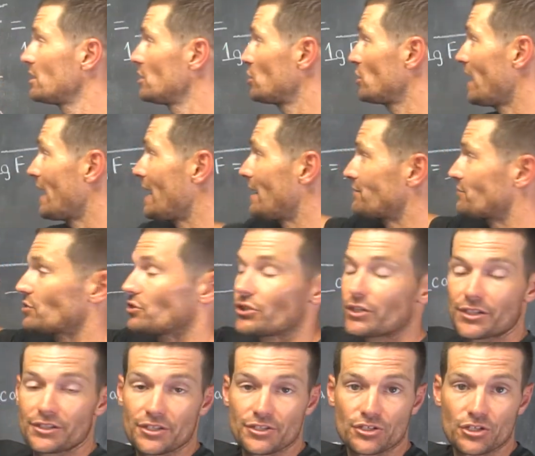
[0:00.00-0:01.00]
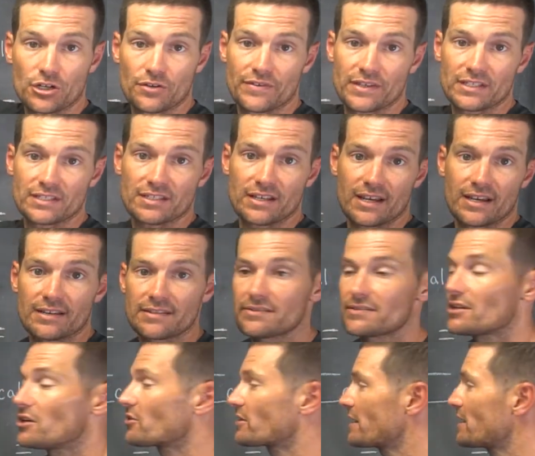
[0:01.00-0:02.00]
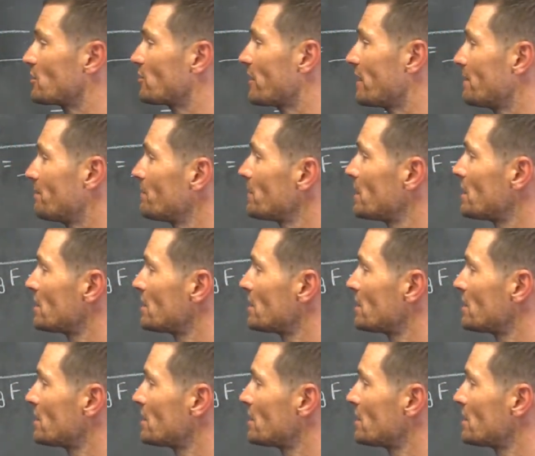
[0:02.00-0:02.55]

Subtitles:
You have to look at the serving size. Okay, great.